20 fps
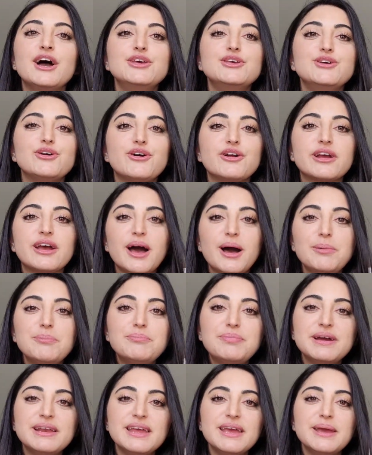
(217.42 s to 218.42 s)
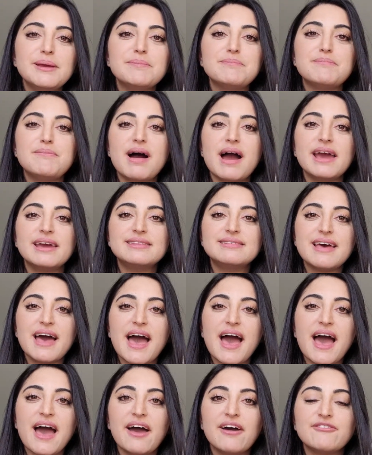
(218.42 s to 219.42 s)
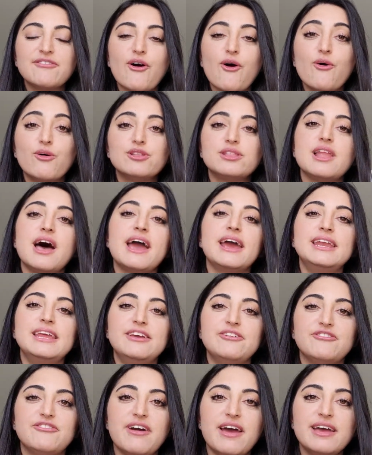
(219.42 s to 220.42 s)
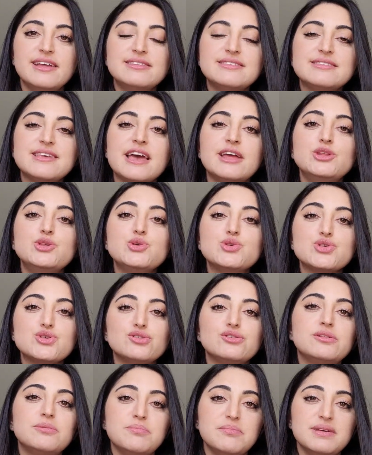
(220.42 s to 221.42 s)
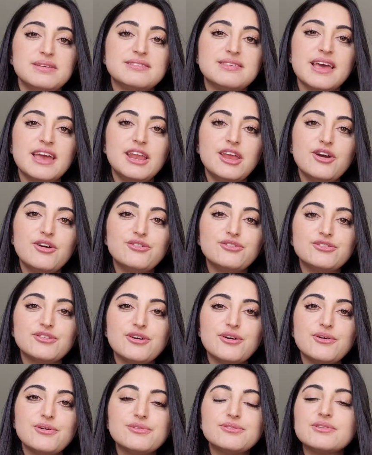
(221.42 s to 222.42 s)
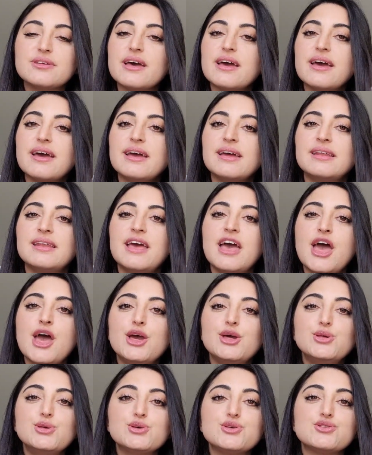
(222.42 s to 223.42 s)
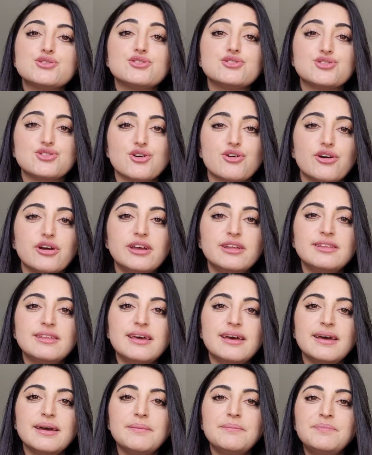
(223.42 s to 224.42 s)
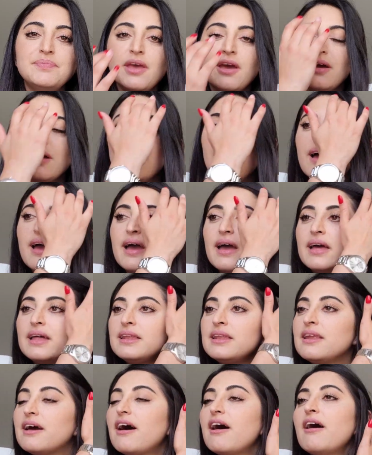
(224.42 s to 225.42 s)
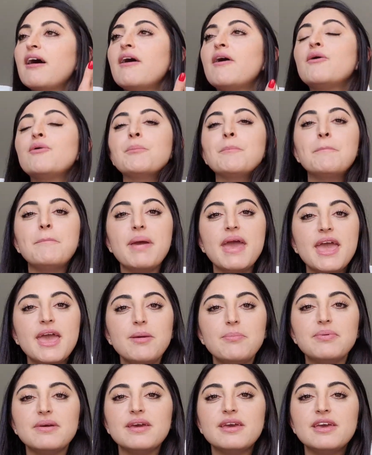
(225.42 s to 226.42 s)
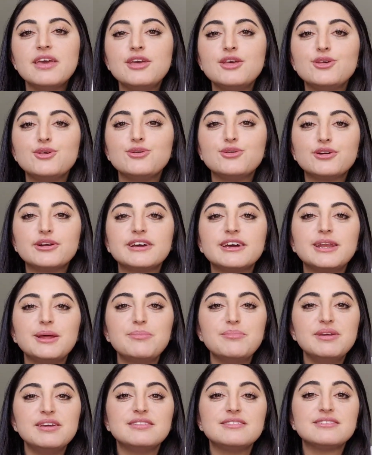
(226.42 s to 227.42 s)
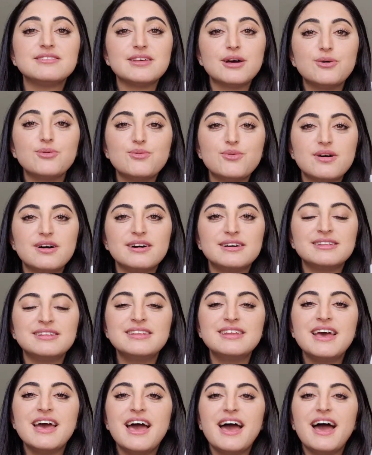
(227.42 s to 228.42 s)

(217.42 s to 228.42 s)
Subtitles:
your company might have online events and you shouldn't miss any of those, and you should join them. And maybe you're gonna meet someone